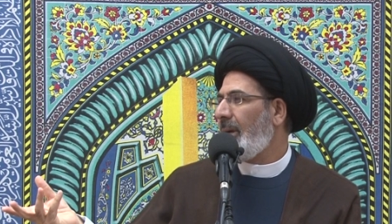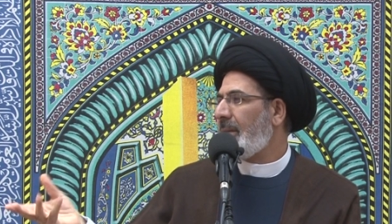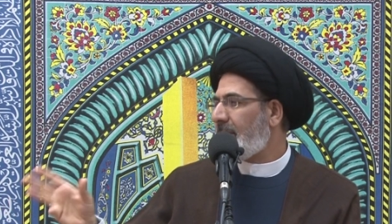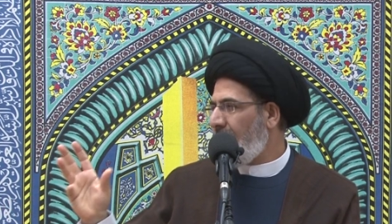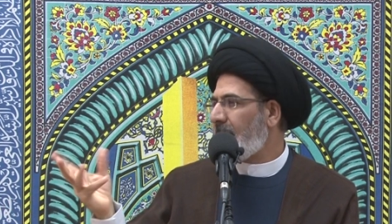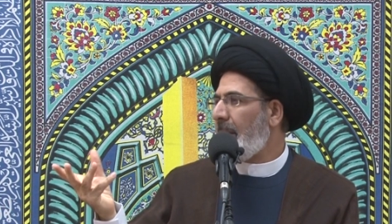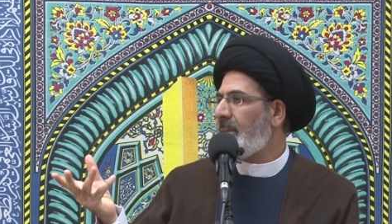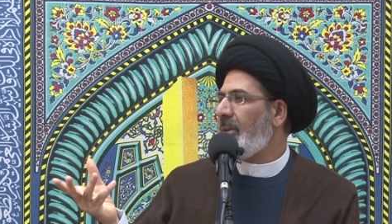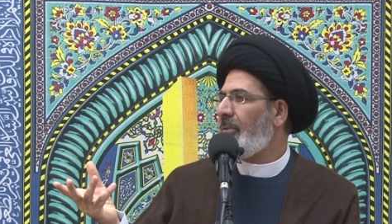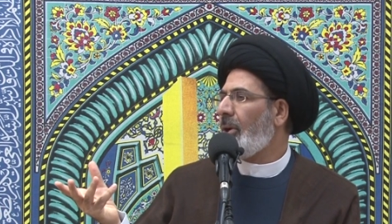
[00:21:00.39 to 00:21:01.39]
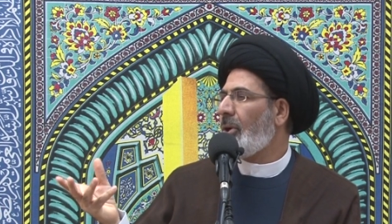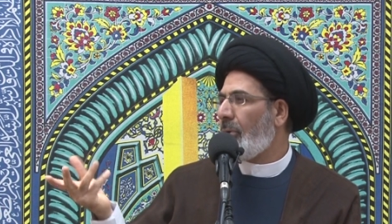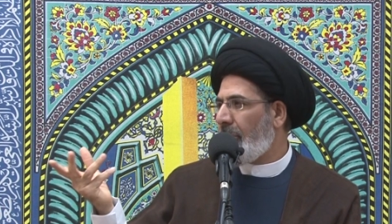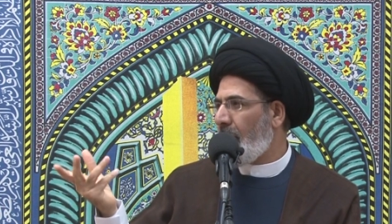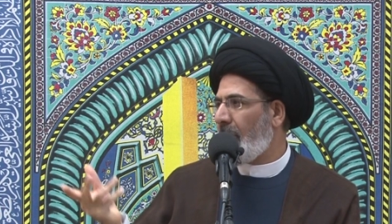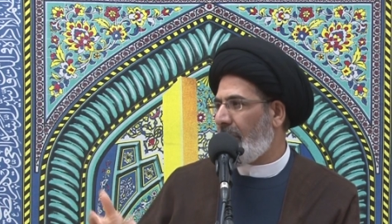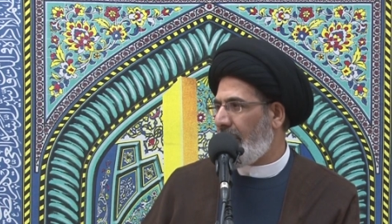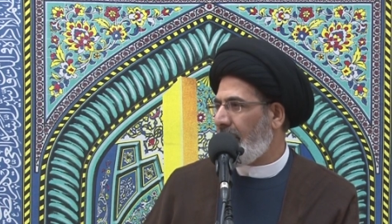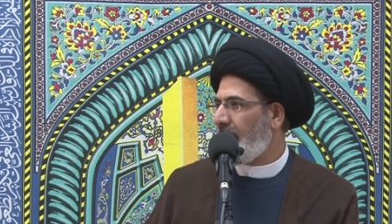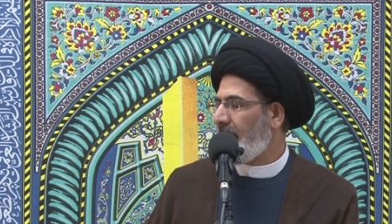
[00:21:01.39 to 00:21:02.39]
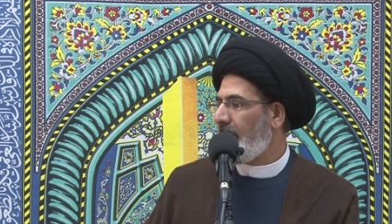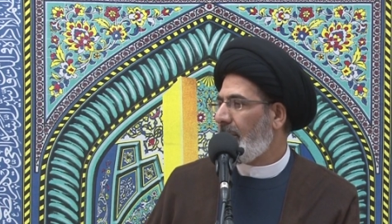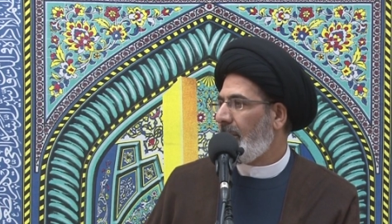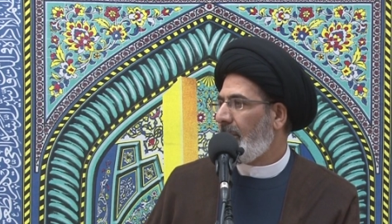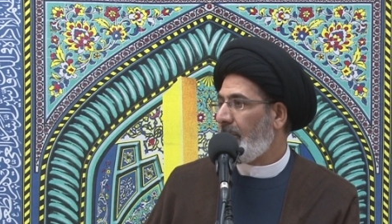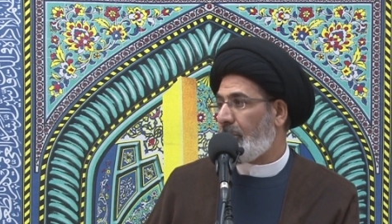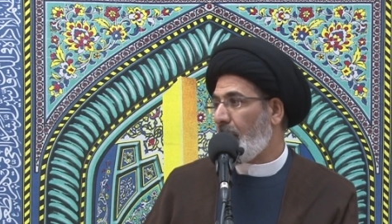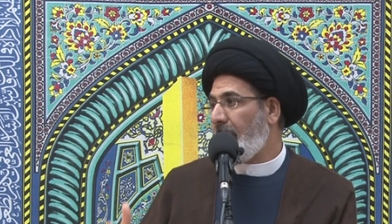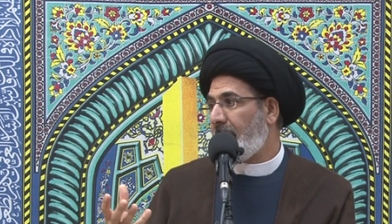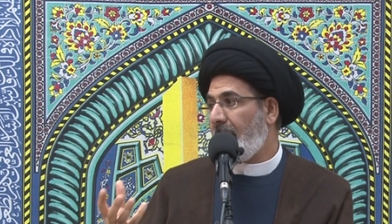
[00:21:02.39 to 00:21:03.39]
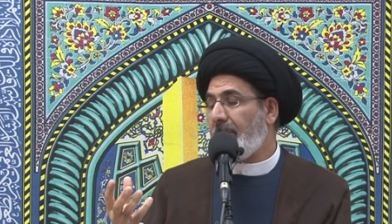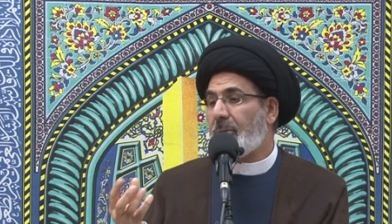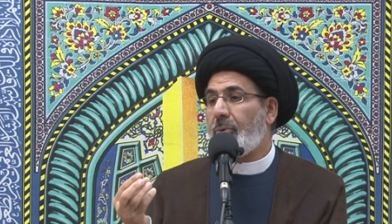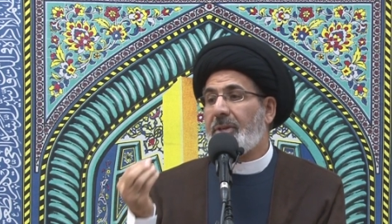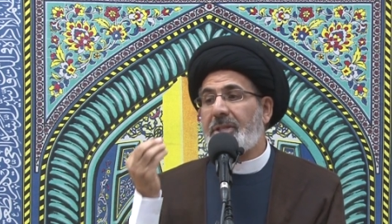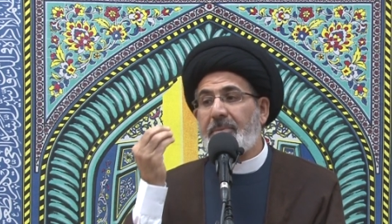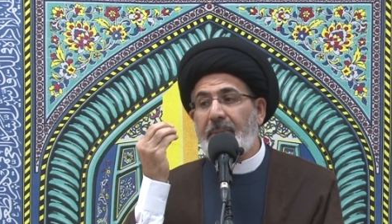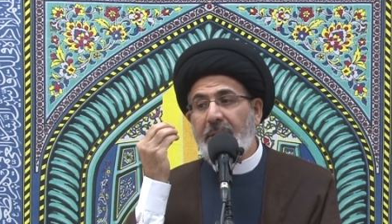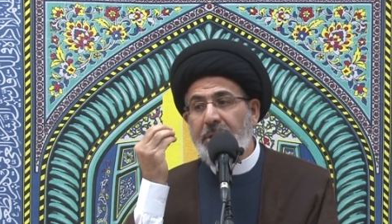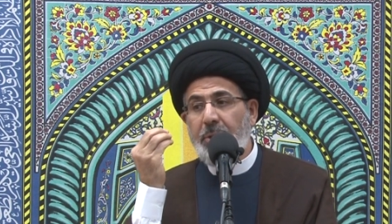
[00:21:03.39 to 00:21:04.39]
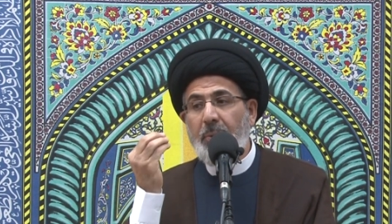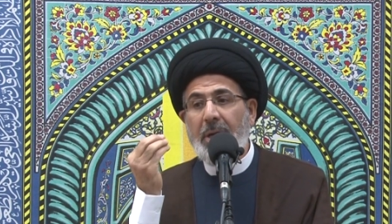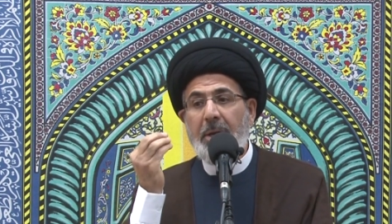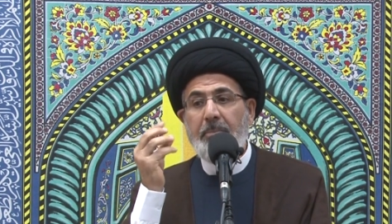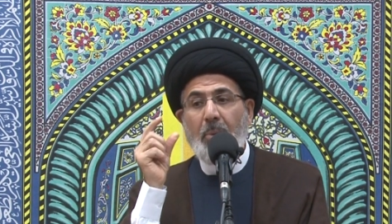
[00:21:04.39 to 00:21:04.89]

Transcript: And sometimes they follow wrongly. But when it comes to the spiritual and